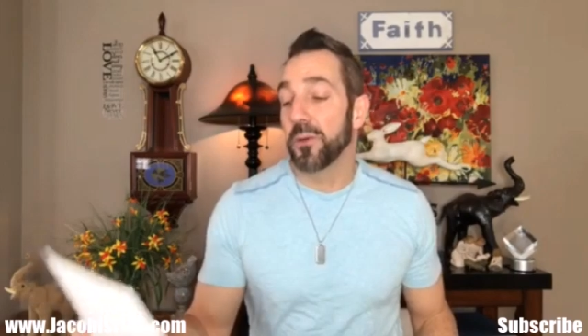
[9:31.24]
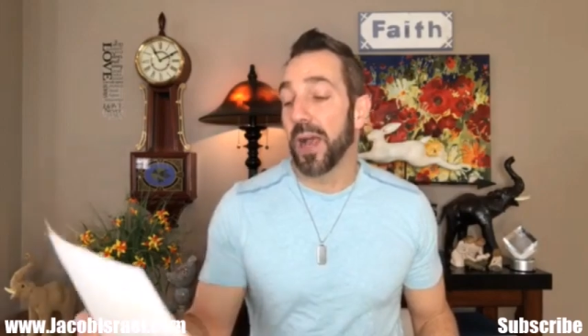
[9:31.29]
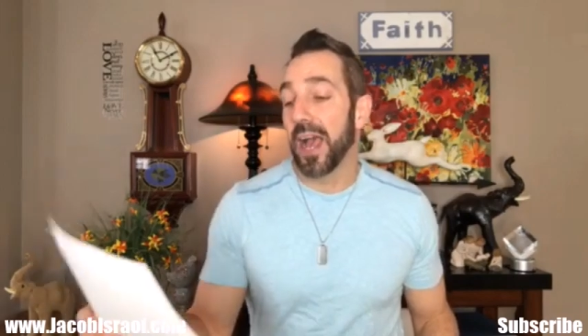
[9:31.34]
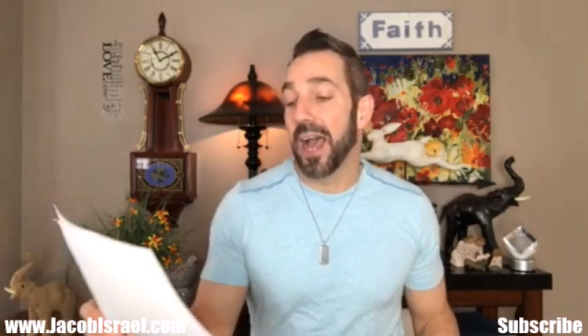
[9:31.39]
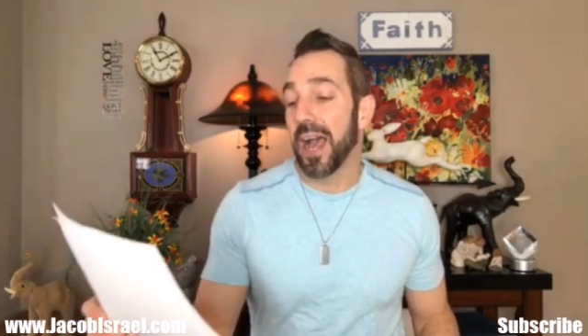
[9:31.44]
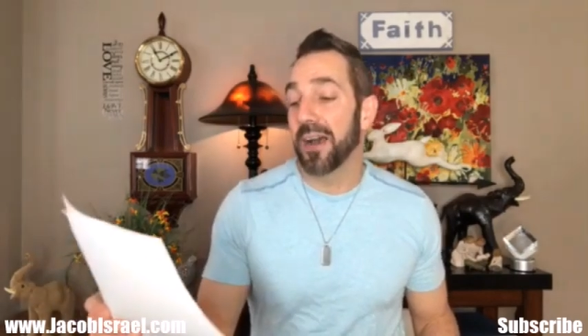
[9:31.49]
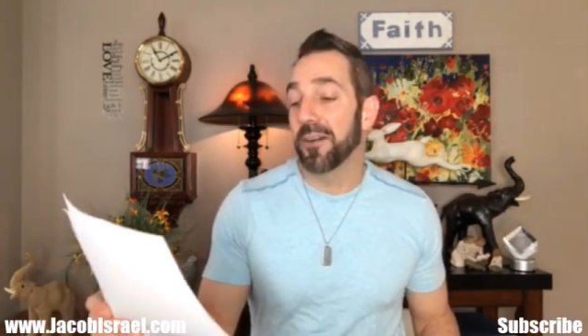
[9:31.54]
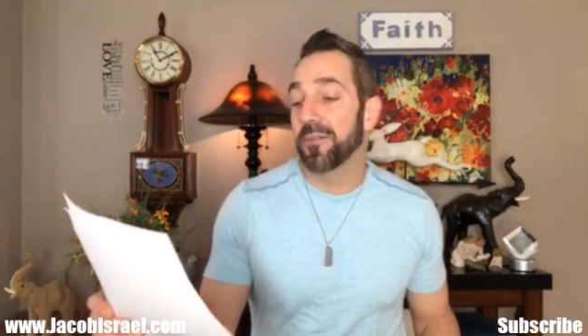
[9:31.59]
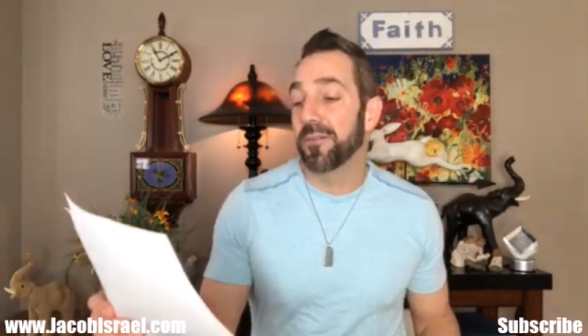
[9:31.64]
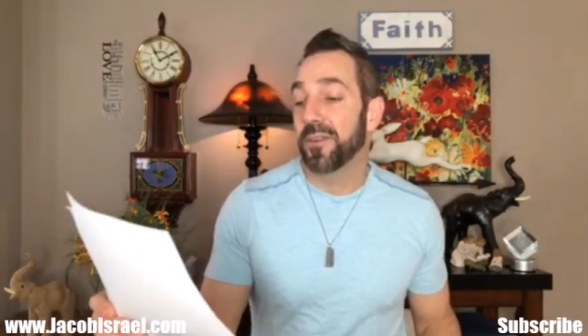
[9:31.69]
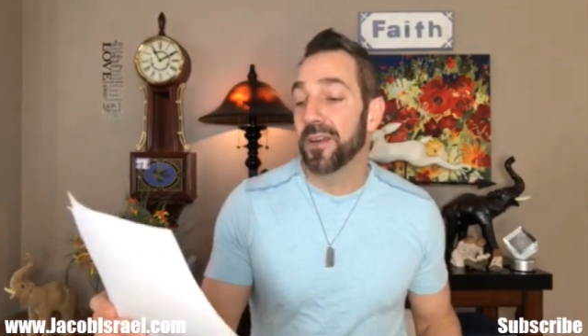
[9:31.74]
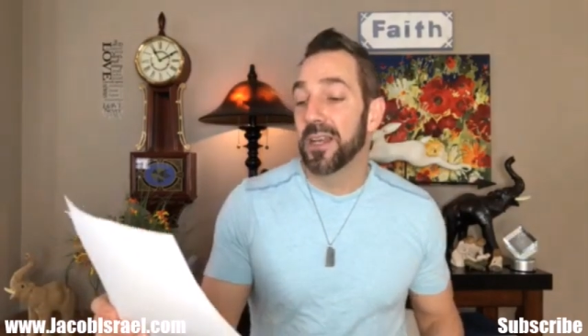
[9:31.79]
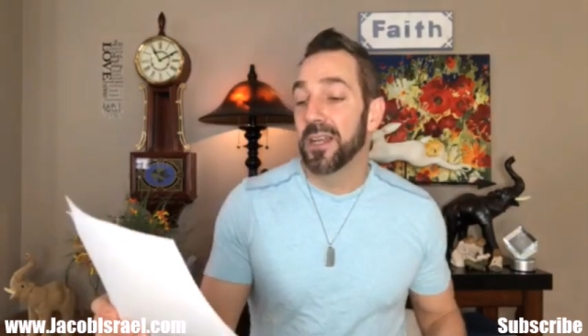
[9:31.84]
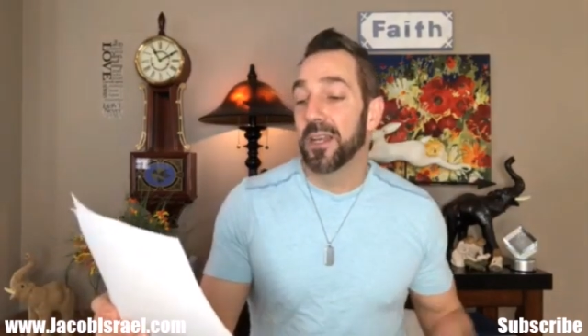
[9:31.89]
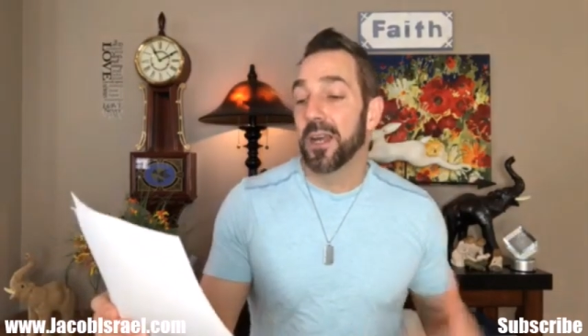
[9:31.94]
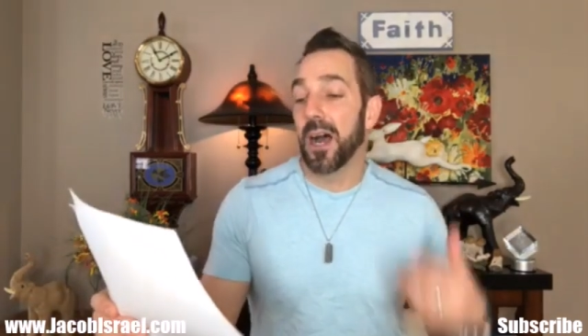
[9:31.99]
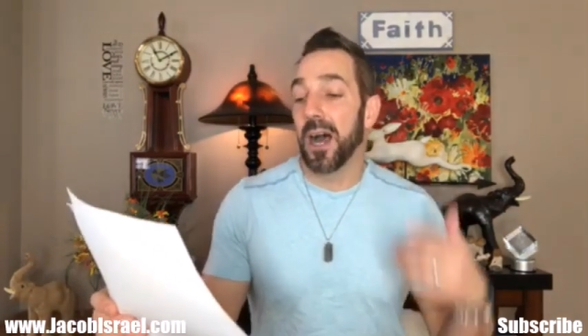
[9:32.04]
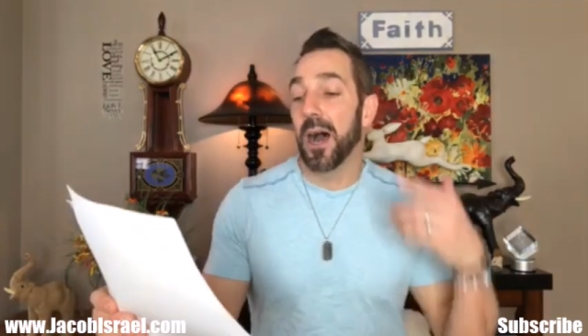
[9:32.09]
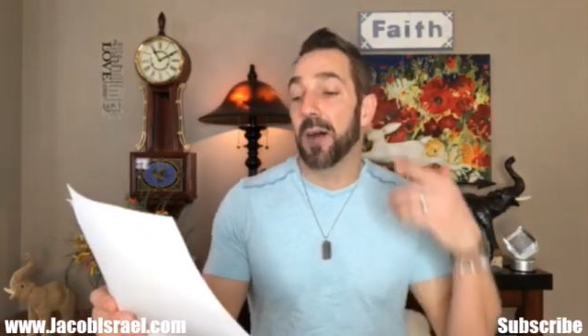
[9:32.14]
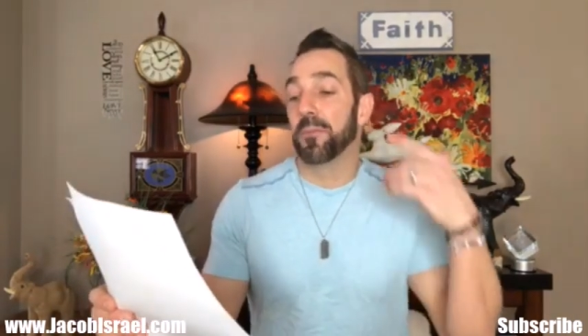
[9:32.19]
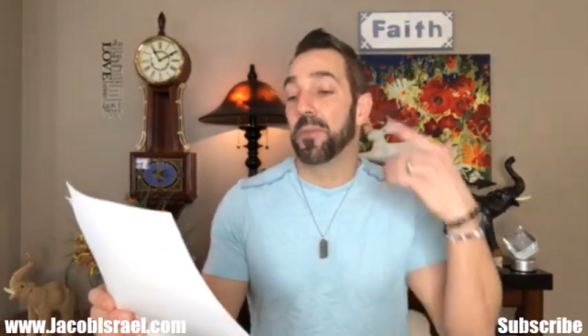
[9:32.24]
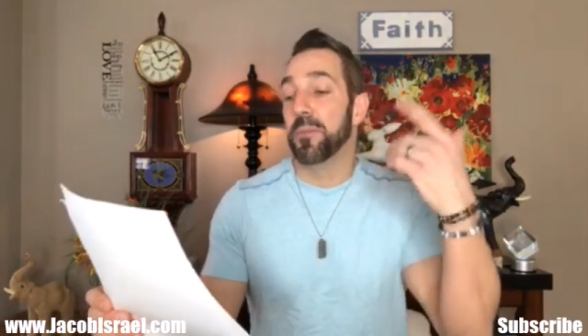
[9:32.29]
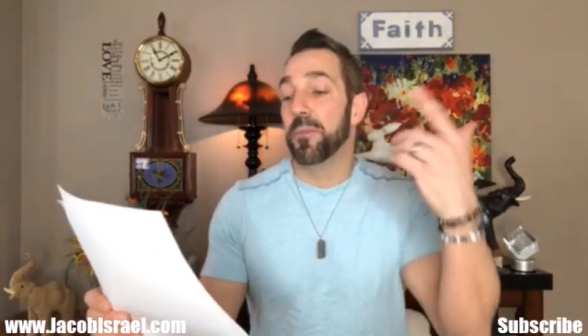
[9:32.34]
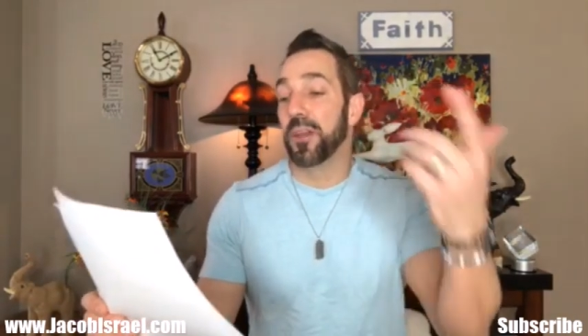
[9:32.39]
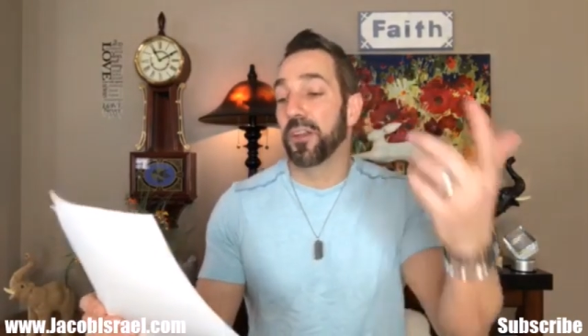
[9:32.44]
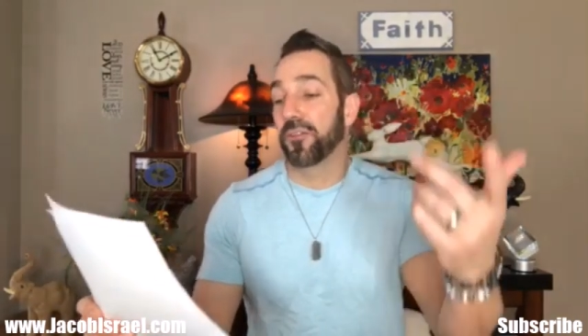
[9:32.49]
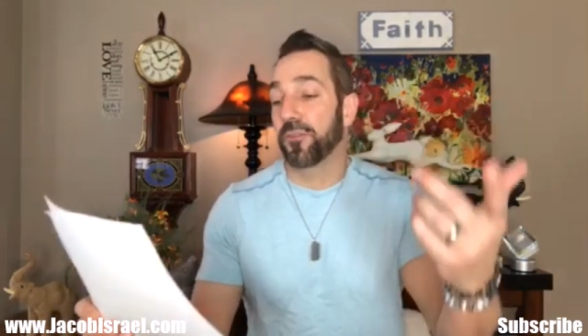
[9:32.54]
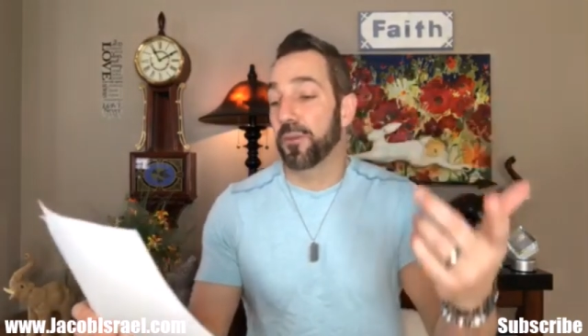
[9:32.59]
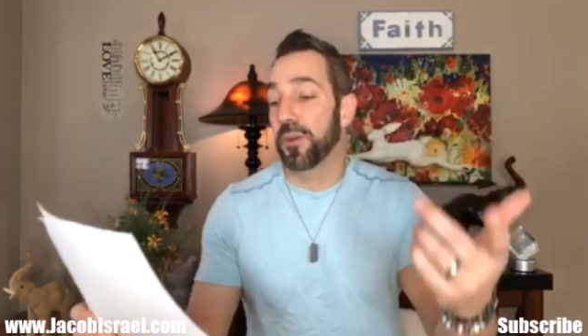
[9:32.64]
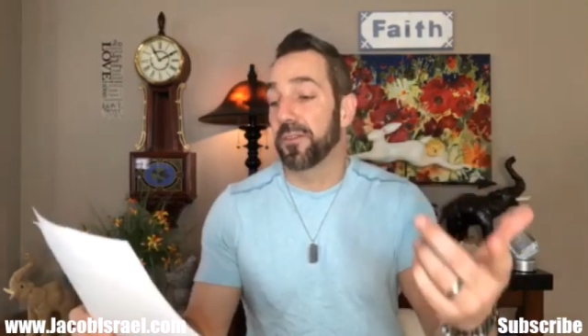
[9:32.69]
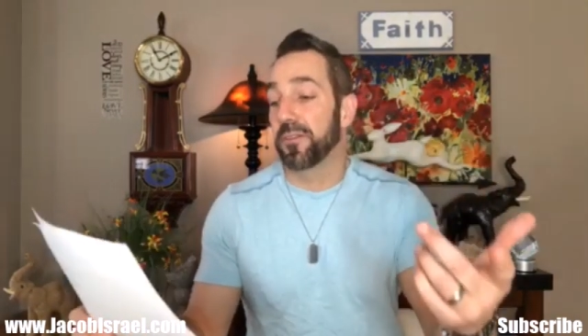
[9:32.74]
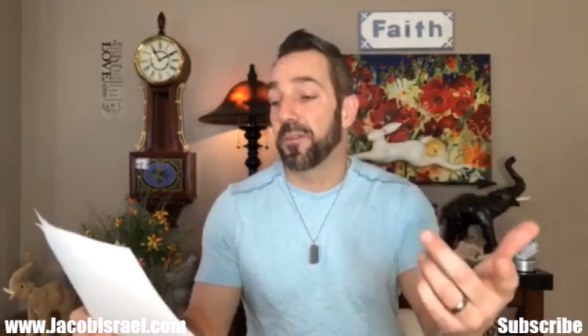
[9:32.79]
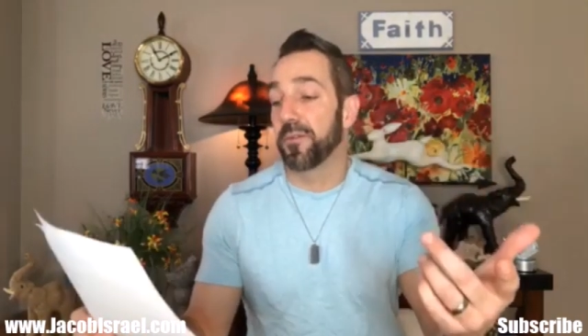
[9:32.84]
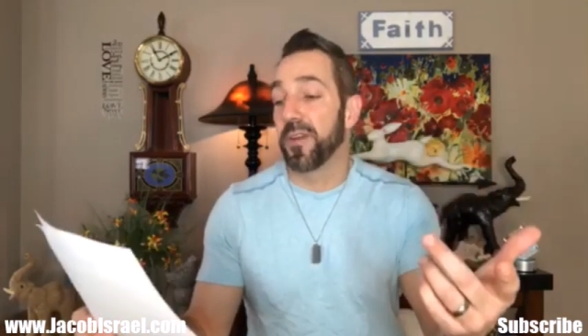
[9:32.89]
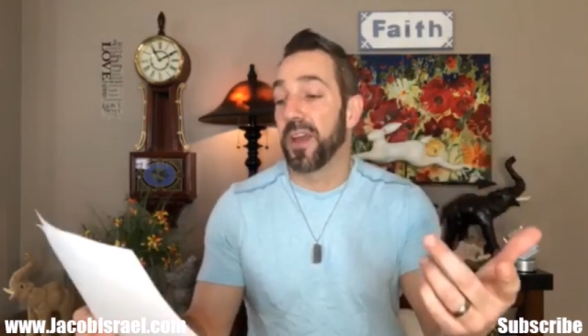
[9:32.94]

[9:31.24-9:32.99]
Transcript: you have the Ministry of